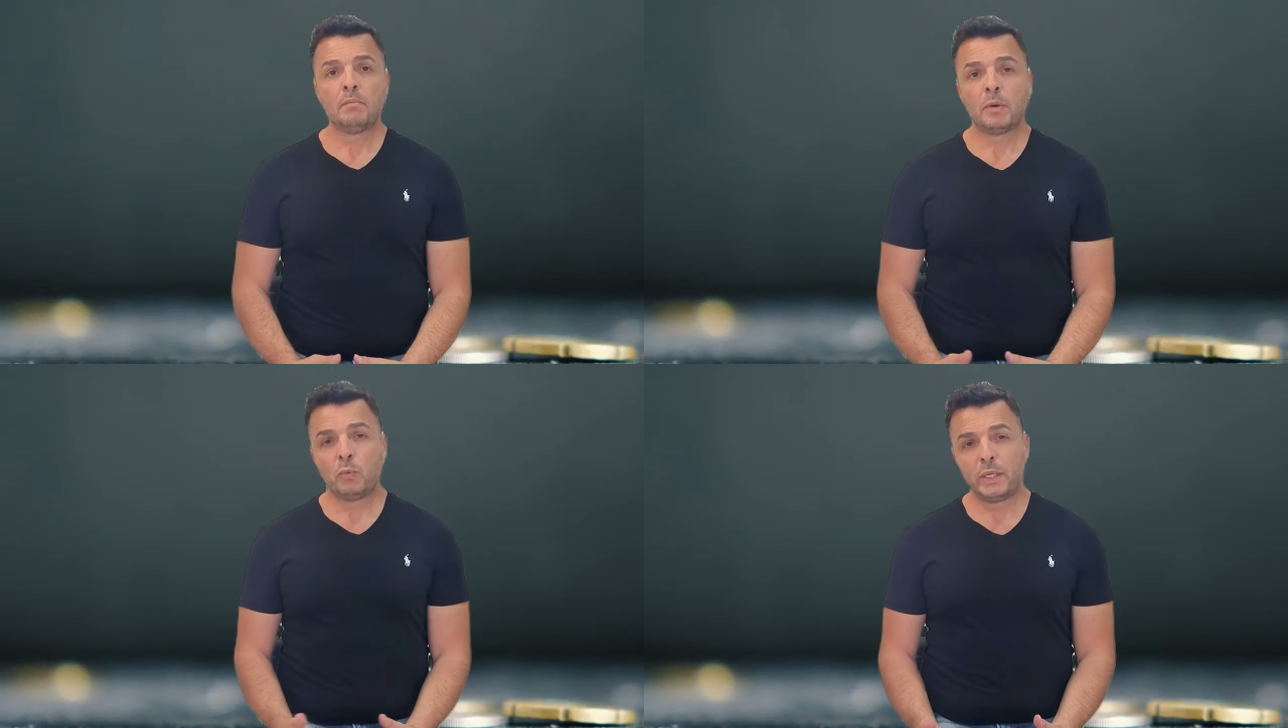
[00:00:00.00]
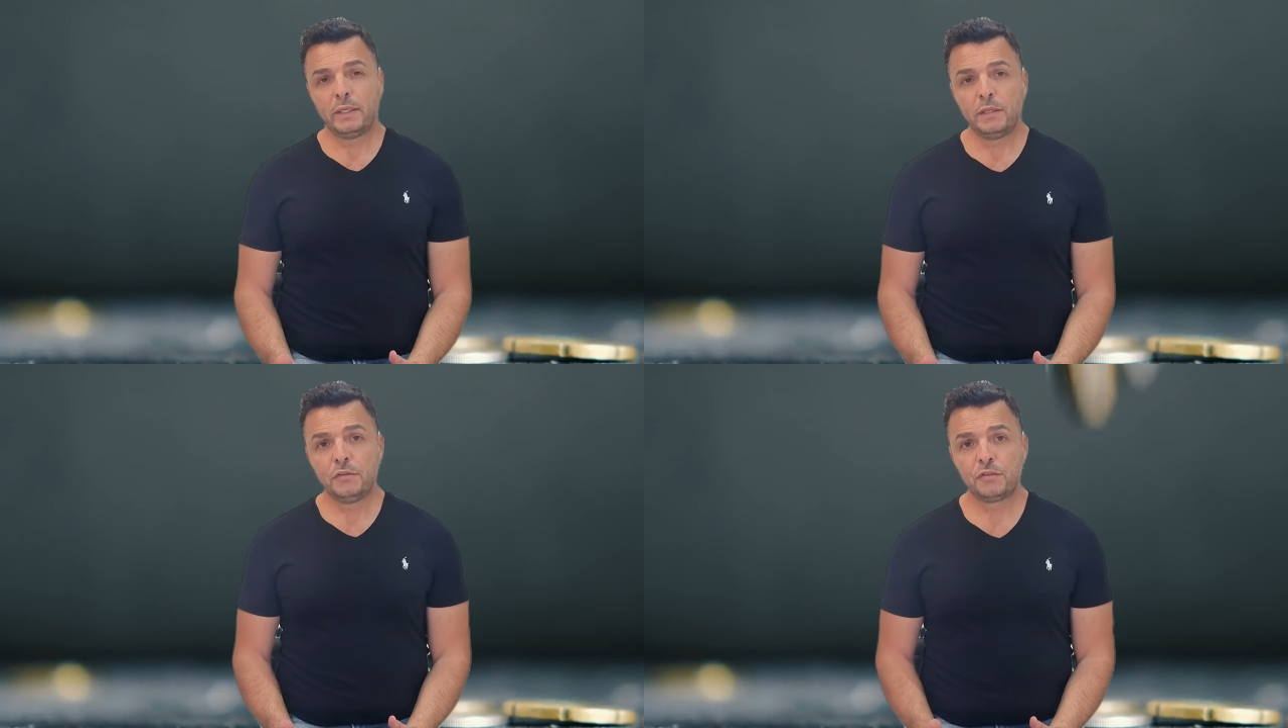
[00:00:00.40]
But what
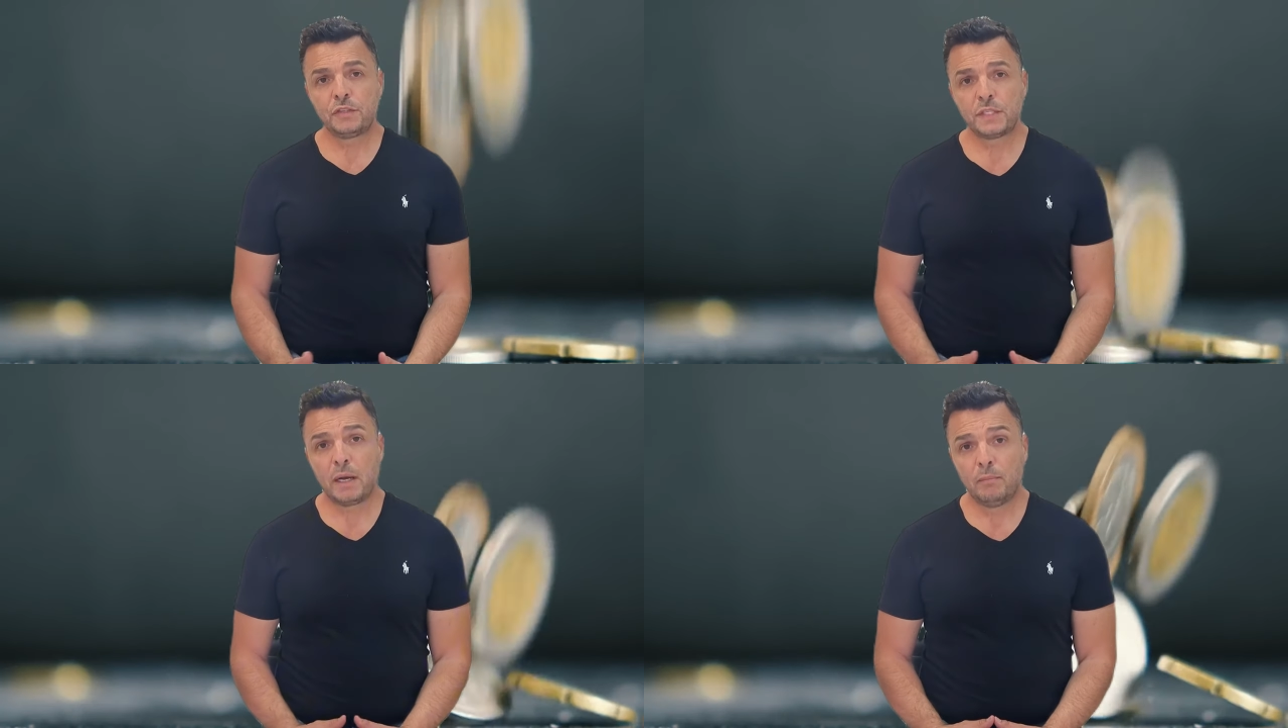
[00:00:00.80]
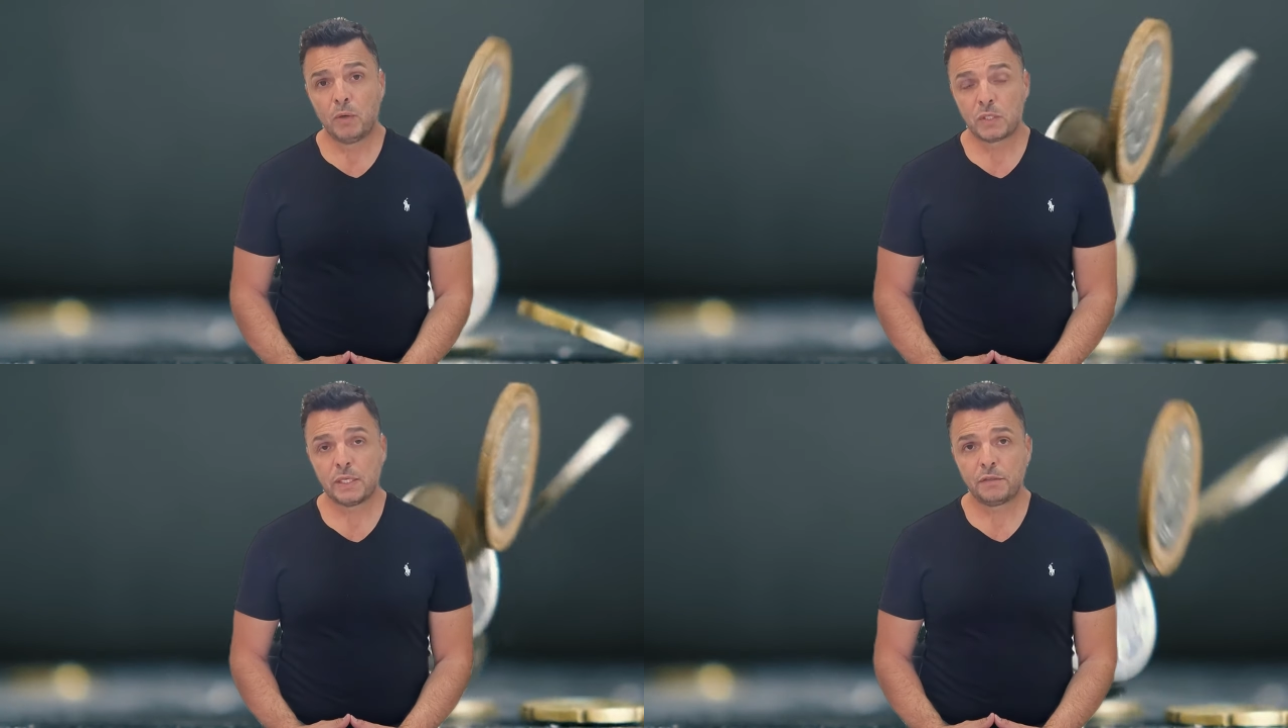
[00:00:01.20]
industries are
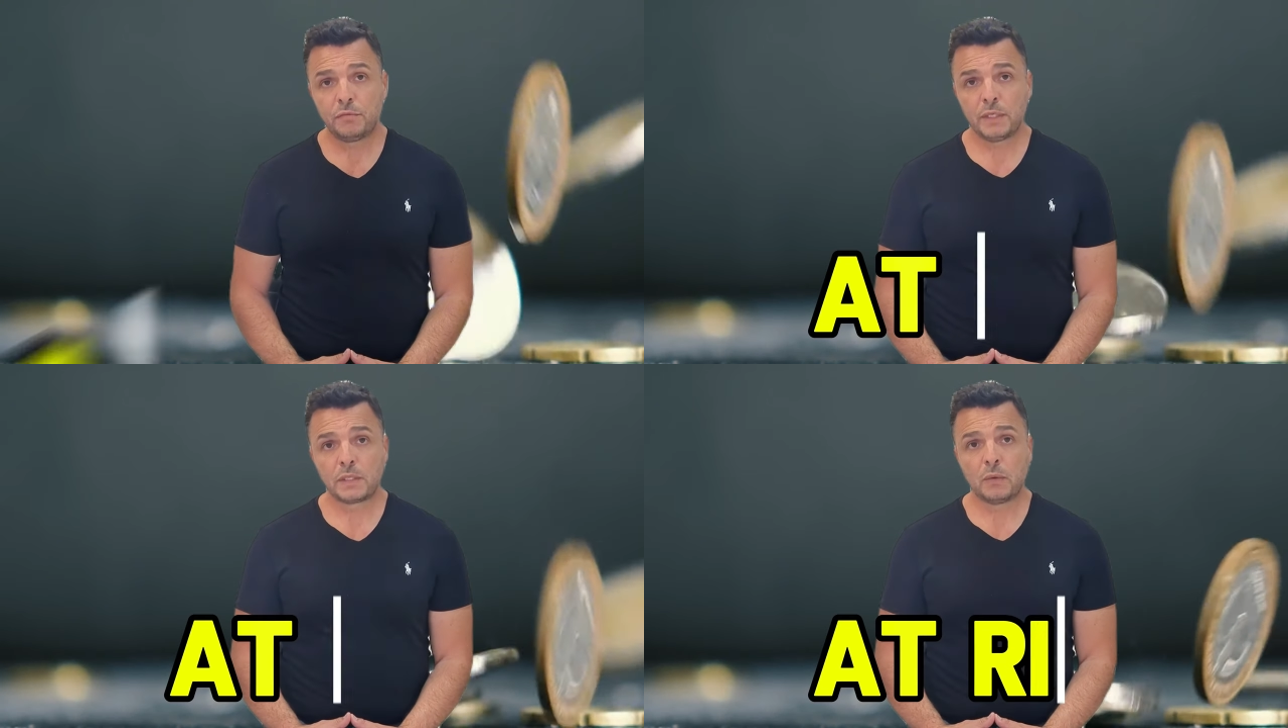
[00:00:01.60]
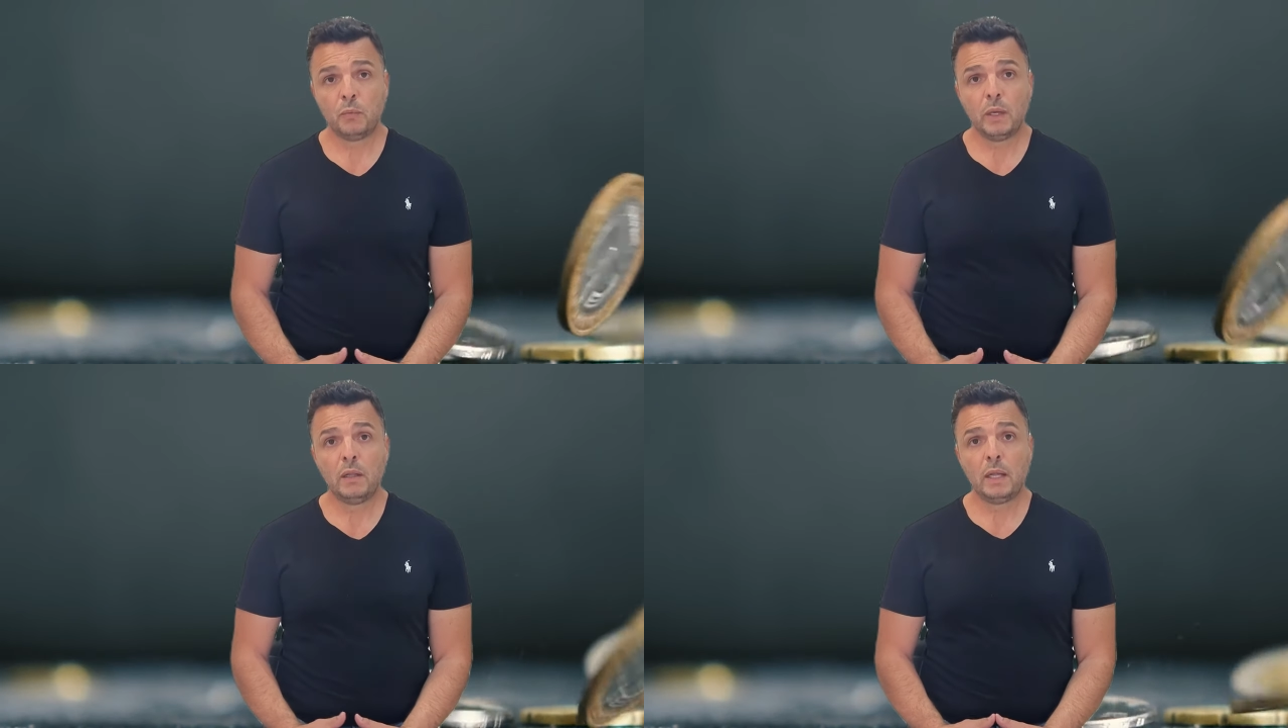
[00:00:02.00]
most at risk?
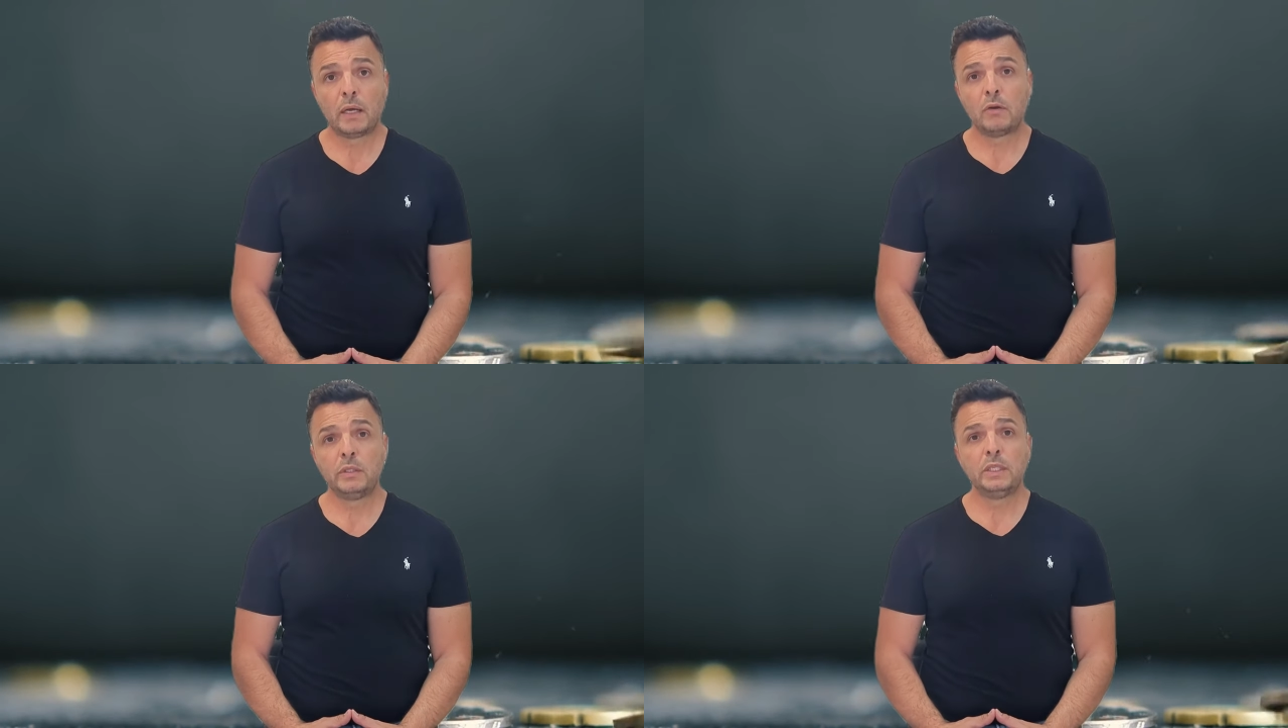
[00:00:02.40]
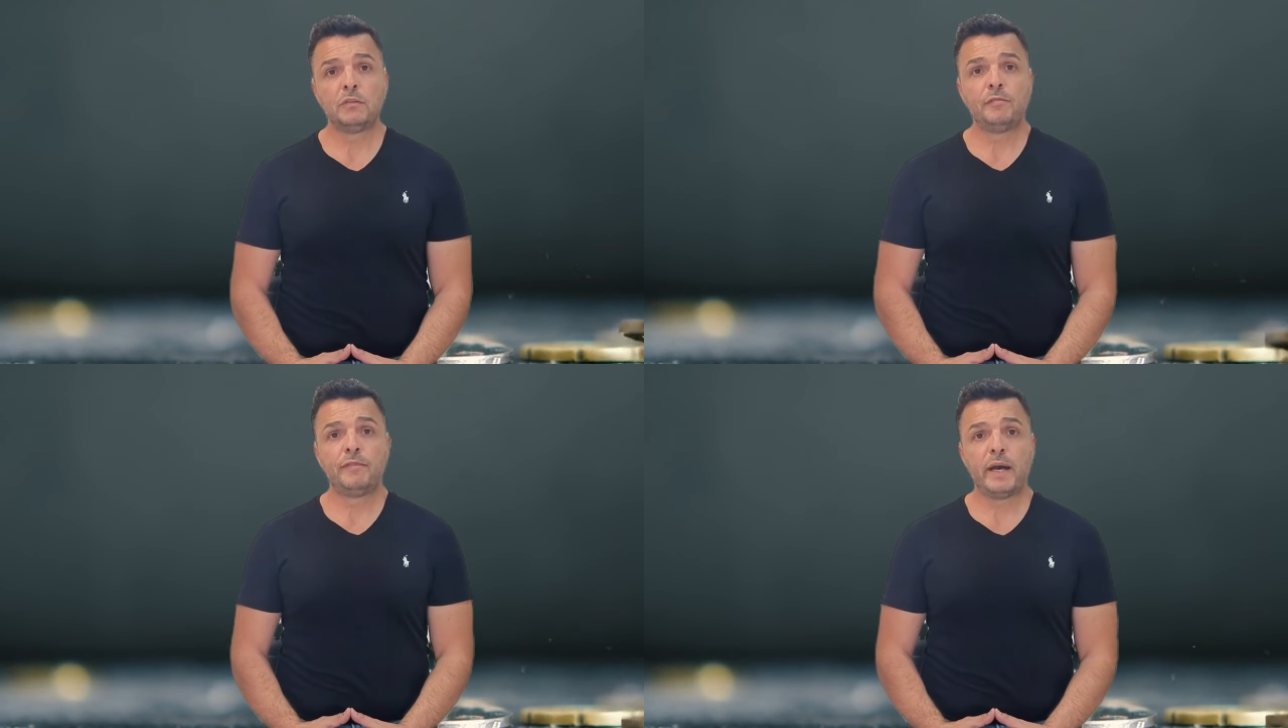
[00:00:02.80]
Well, according
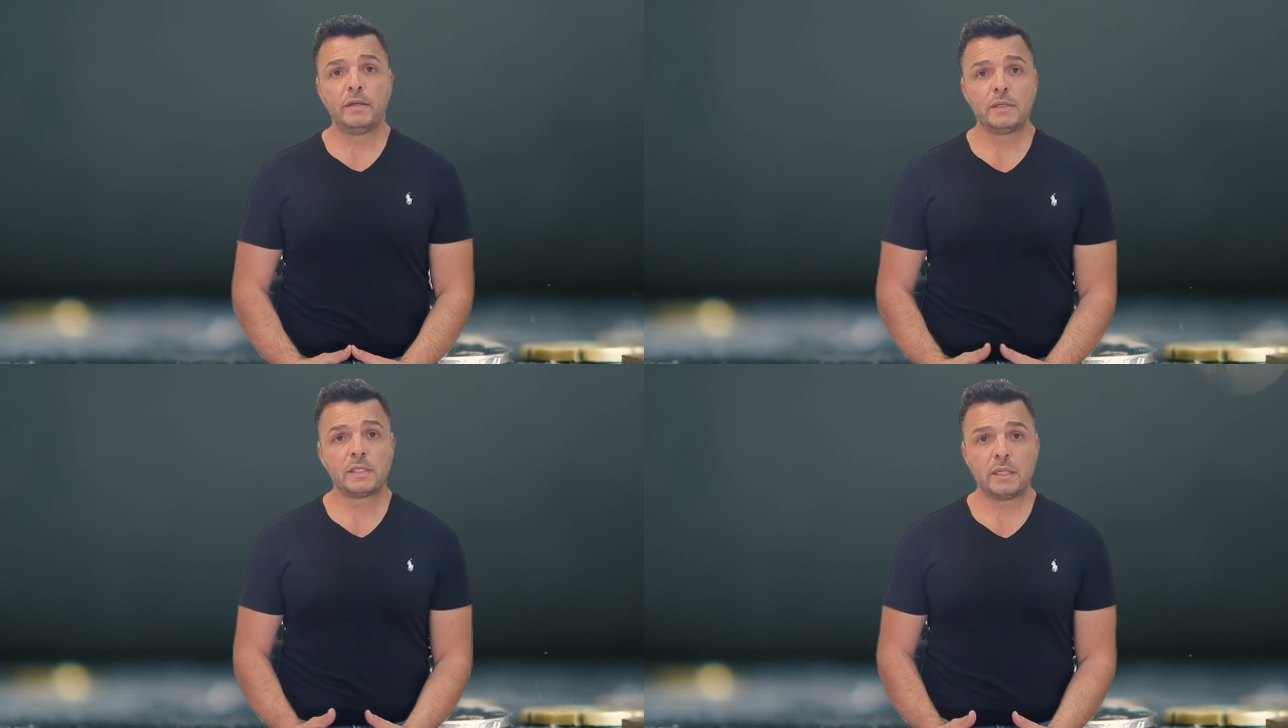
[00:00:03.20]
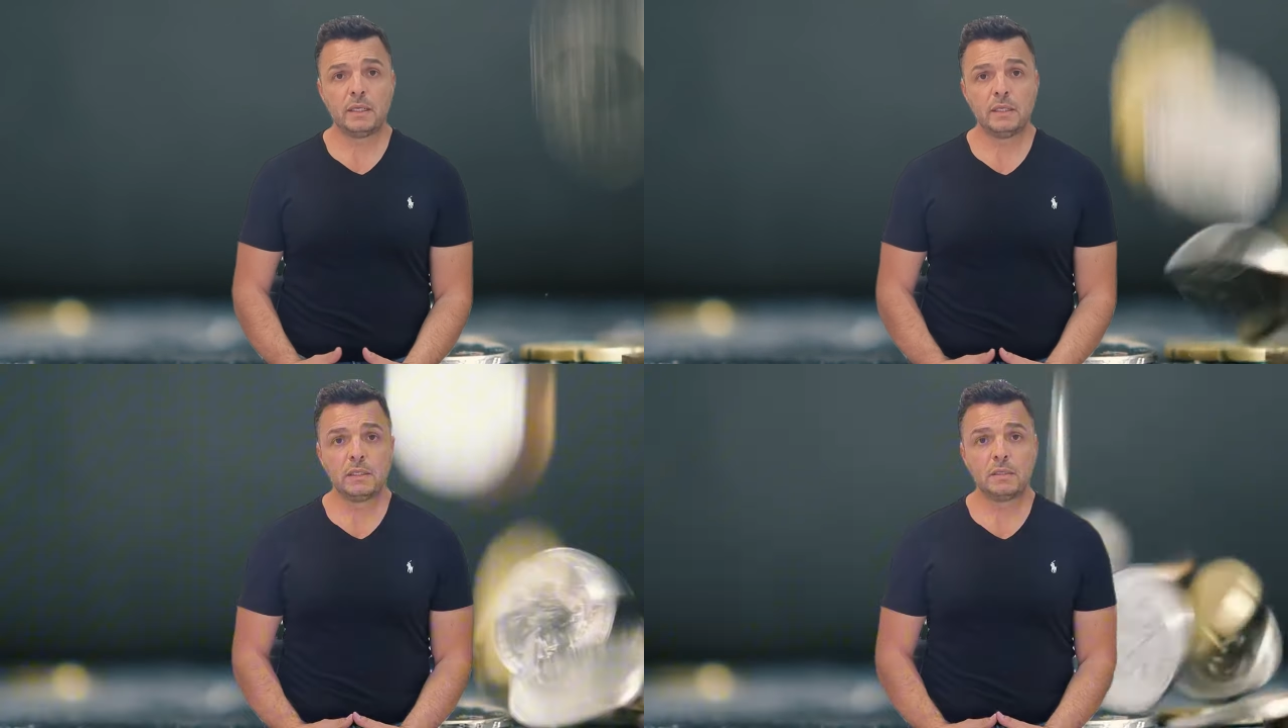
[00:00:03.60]
to various
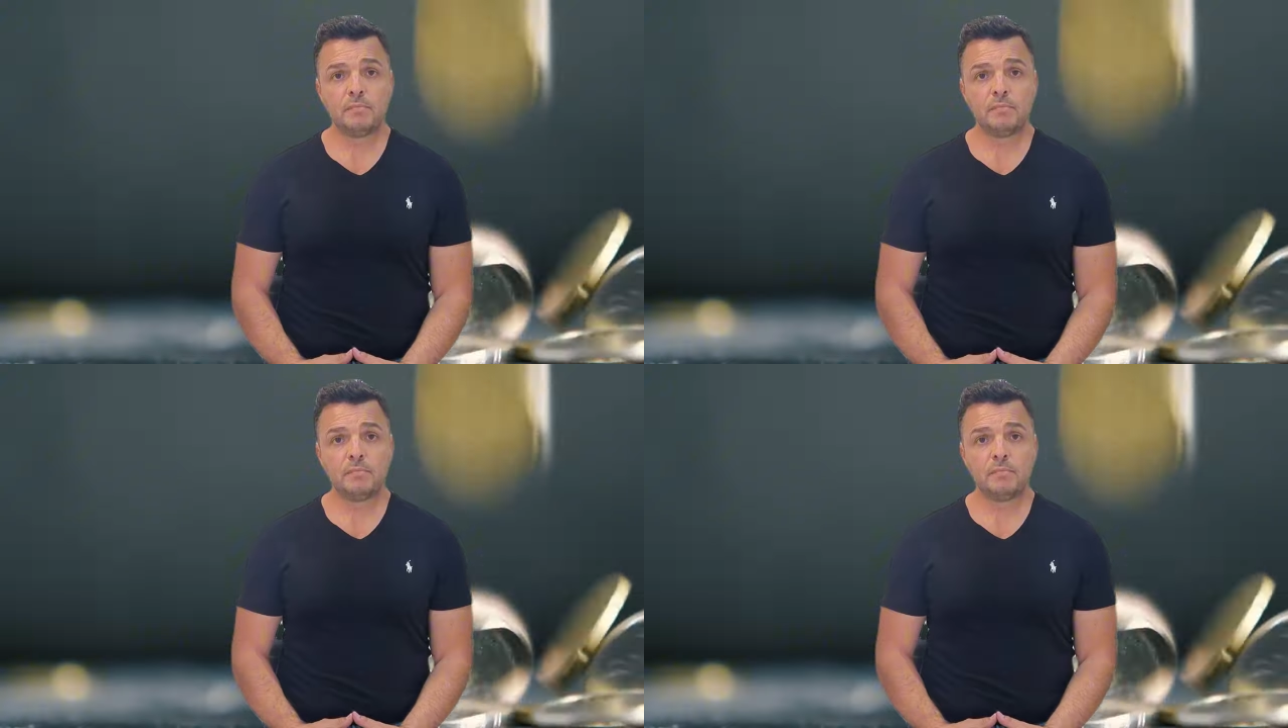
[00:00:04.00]
studies,